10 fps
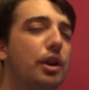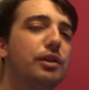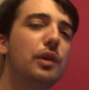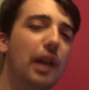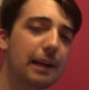
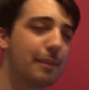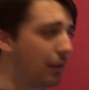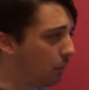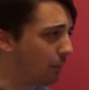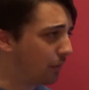you like about
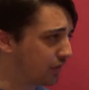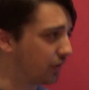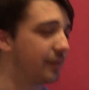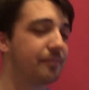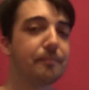the OnePlus?
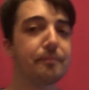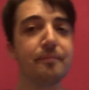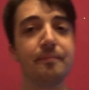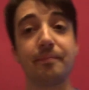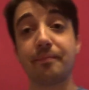Sorry.
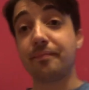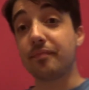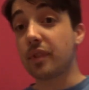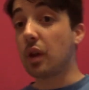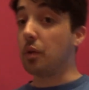
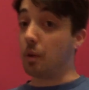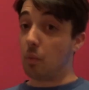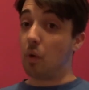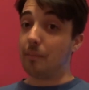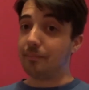Number
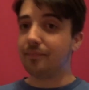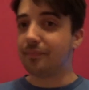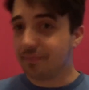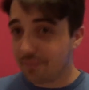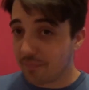one,
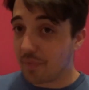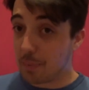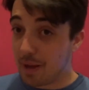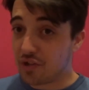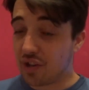the
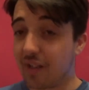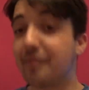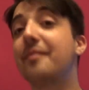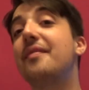battery life.